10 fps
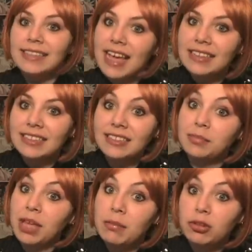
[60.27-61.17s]
and ended
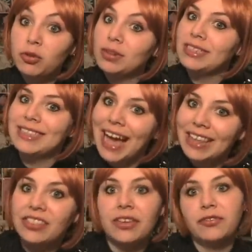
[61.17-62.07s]
September
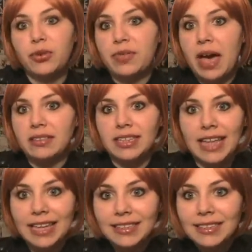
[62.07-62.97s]
29th of
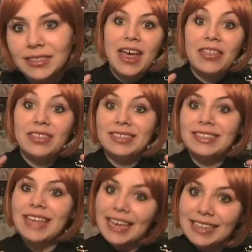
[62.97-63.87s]
2008. The
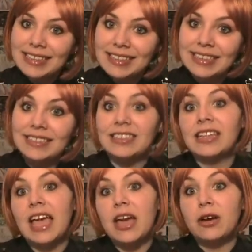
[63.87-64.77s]
second
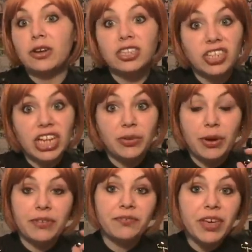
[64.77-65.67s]
season aired on
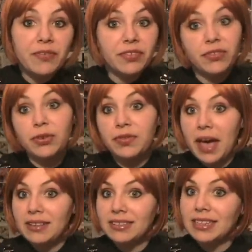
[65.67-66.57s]
January 5th of
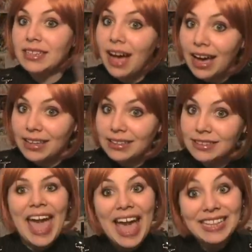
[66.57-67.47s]
2009
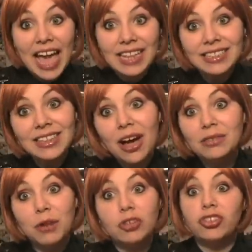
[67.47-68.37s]
and ended
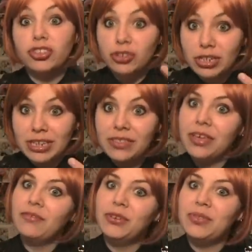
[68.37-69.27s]
on March 30th
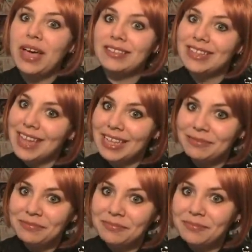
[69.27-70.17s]
of 2009.